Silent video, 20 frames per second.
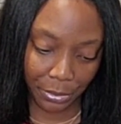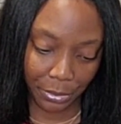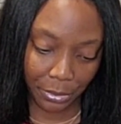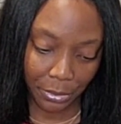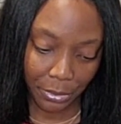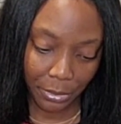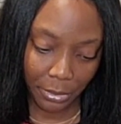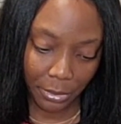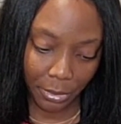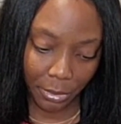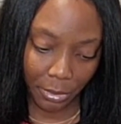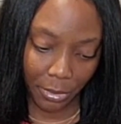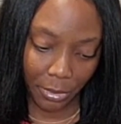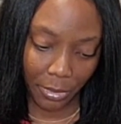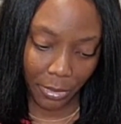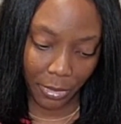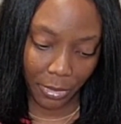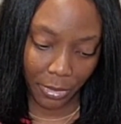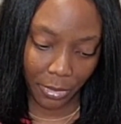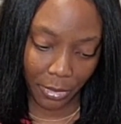
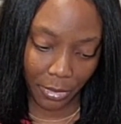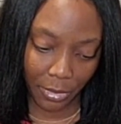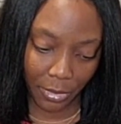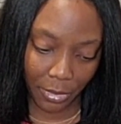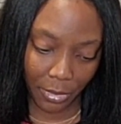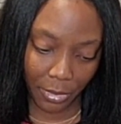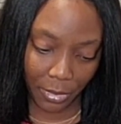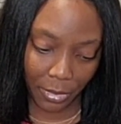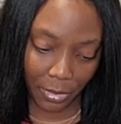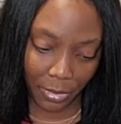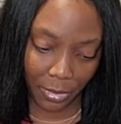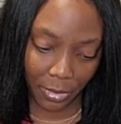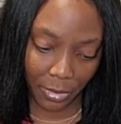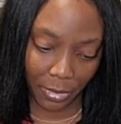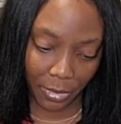Nobody speaks.